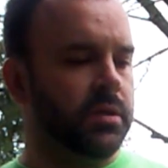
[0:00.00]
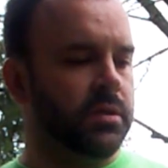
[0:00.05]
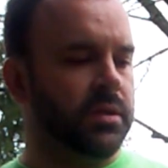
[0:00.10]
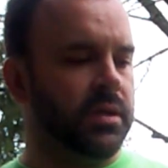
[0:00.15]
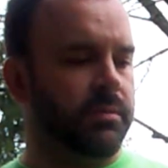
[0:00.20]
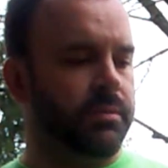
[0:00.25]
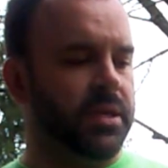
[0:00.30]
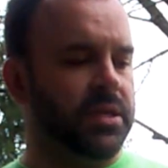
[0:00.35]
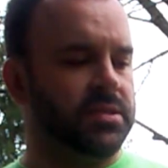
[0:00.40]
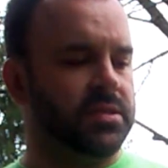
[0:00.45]

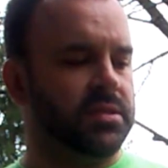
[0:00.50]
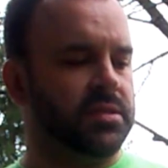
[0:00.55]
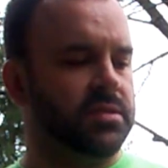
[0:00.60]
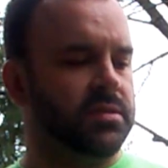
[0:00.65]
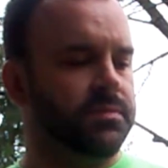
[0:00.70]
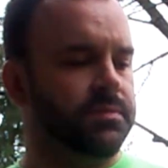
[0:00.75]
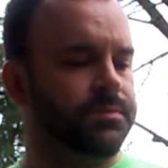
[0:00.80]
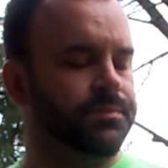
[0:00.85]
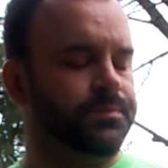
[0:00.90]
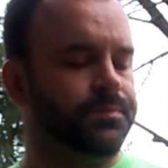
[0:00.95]
That makes it
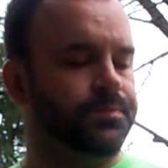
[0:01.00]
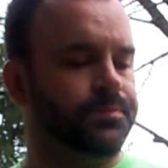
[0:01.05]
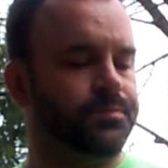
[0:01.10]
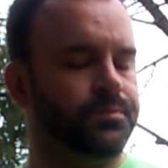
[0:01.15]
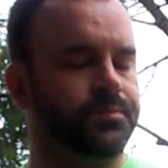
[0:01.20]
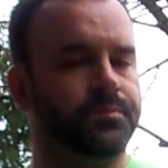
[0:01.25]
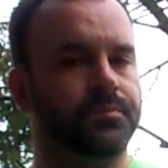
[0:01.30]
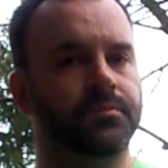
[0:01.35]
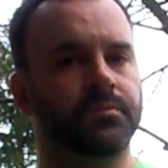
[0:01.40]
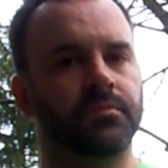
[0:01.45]

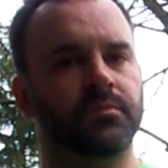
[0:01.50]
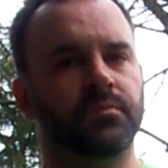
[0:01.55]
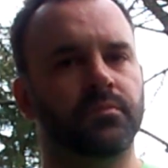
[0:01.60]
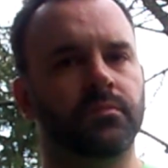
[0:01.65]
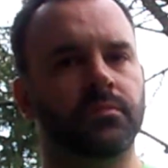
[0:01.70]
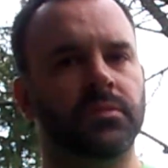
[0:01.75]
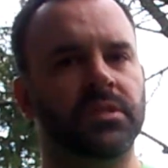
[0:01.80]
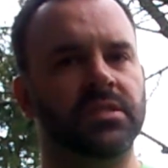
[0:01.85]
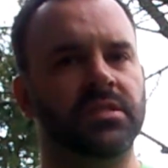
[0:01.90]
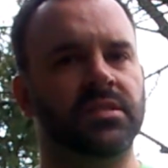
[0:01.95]

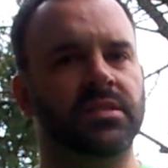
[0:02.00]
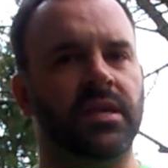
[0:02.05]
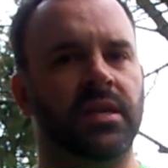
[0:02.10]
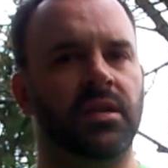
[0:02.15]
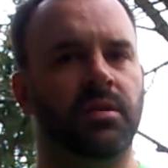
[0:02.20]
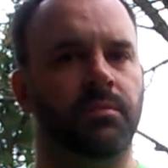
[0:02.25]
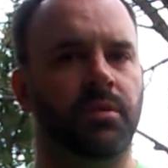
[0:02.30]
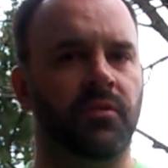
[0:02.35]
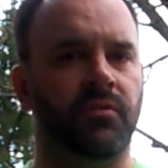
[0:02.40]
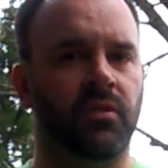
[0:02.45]
stand
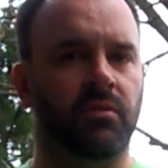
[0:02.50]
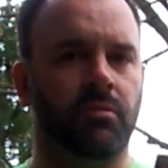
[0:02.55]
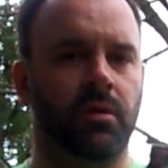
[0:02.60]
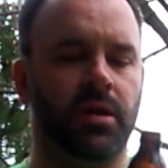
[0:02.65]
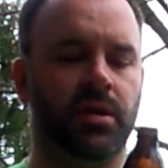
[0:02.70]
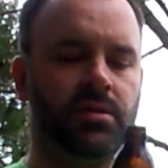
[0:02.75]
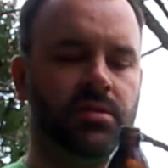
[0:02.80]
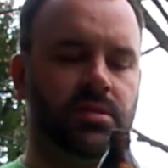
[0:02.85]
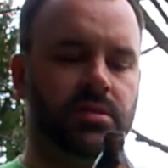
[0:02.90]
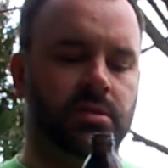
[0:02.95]
above the
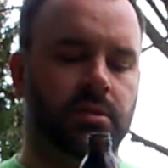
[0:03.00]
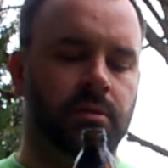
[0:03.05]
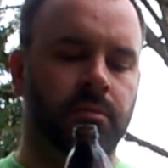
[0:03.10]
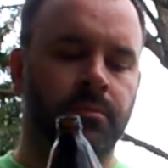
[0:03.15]
rest.